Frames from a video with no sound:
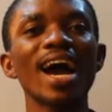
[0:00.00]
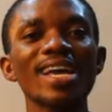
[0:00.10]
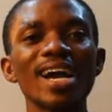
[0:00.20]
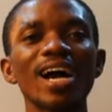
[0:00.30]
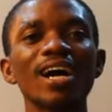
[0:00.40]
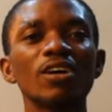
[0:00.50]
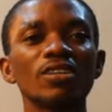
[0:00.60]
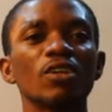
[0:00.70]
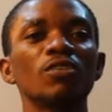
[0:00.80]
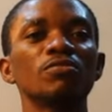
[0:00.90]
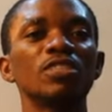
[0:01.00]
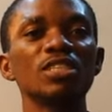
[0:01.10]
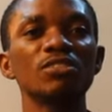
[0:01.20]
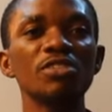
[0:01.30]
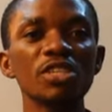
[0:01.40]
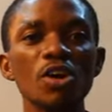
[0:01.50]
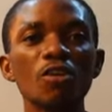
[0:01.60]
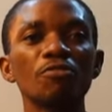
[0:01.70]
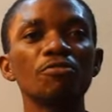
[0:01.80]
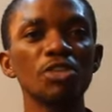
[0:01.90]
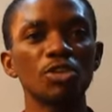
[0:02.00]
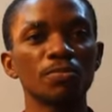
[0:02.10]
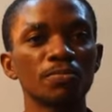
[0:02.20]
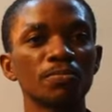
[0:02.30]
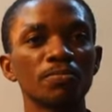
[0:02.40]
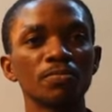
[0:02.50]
higher degree of freedom.